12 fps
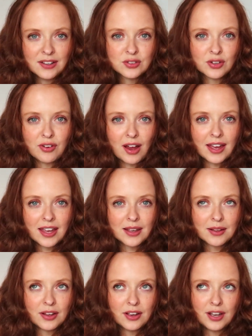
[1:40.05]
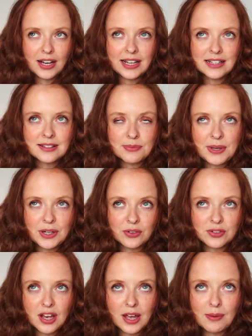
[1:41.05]
sort of like early to
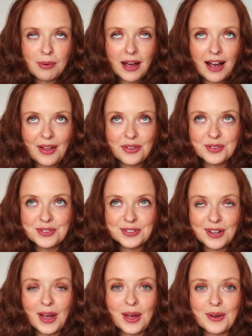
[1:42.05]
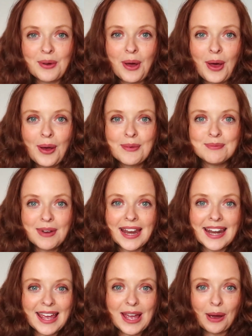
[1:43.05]
mid-October, and there was so
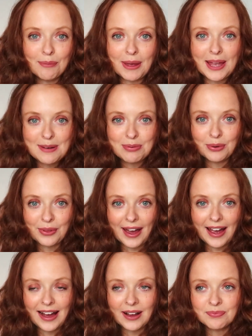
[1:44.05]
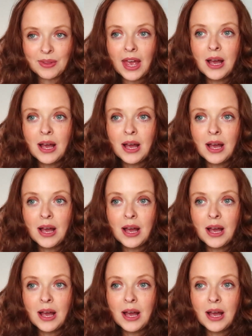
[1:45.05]
many people there.